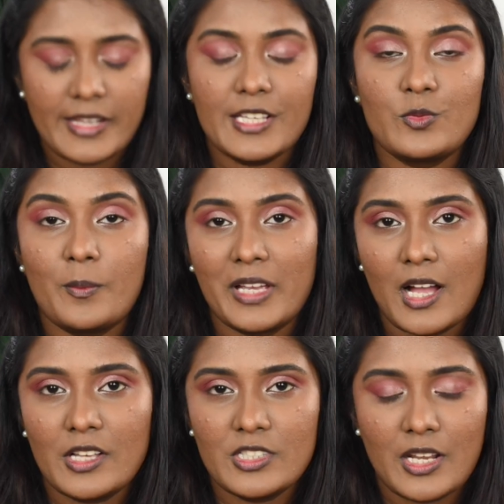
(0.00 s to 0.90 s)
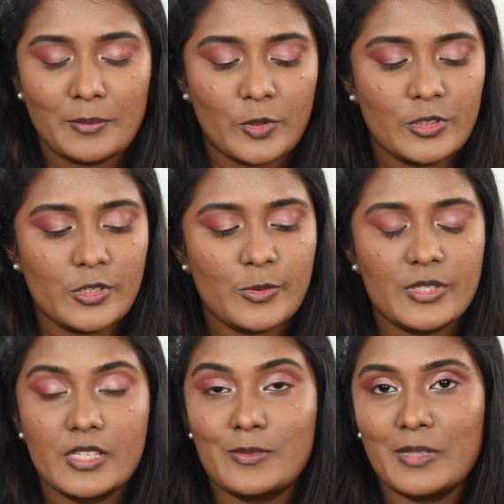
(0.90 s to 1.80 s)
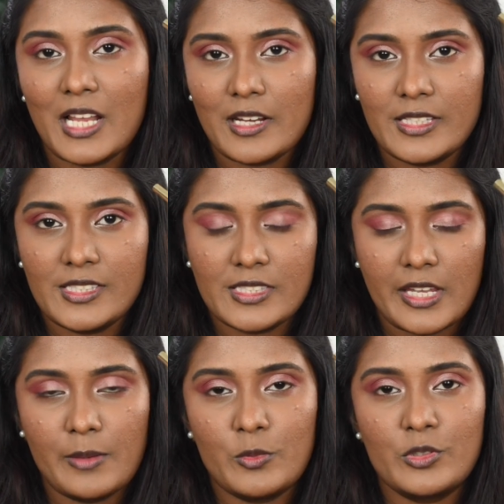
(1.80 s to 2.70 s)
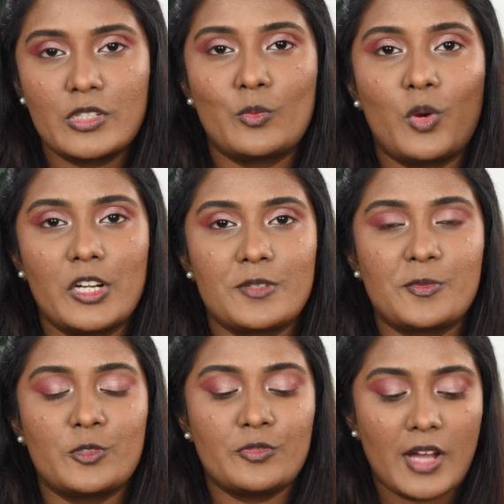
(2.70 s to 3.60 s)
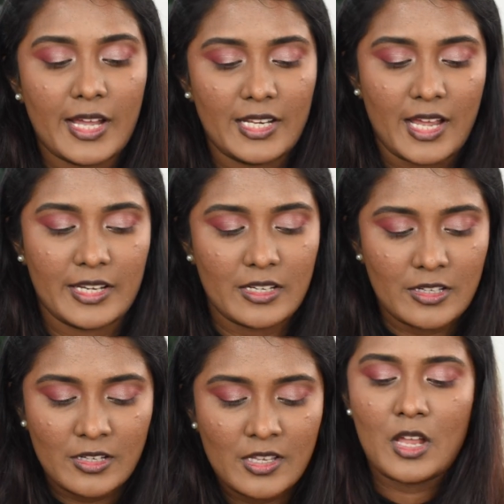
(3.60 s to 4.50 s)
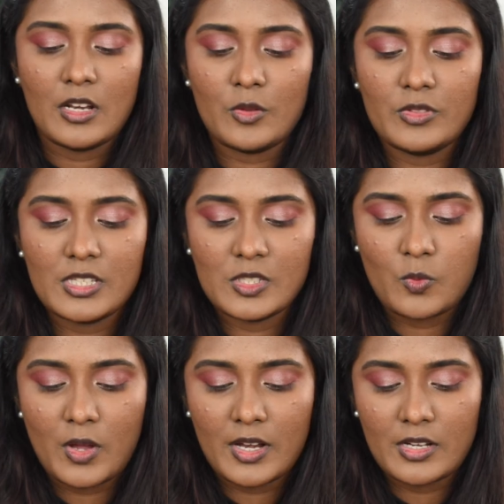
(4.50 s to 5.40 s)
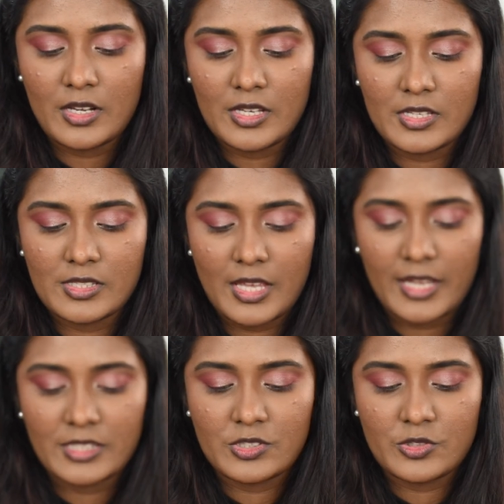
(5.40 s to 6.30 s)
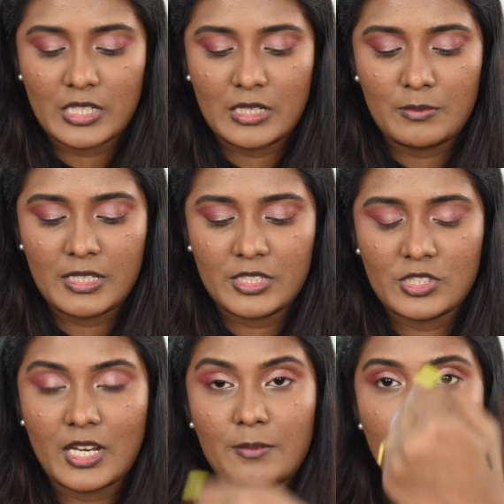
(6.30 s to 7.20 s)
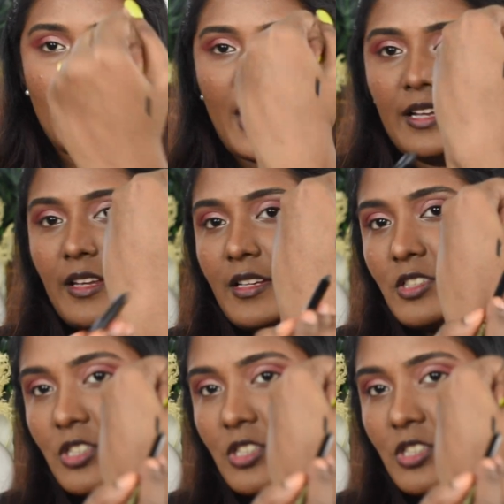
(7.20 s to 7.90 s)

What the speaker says: Next, for my kajal, I'm going to use this Milani Stay Put waterproof eyeliner. Now this one is extremely jet black in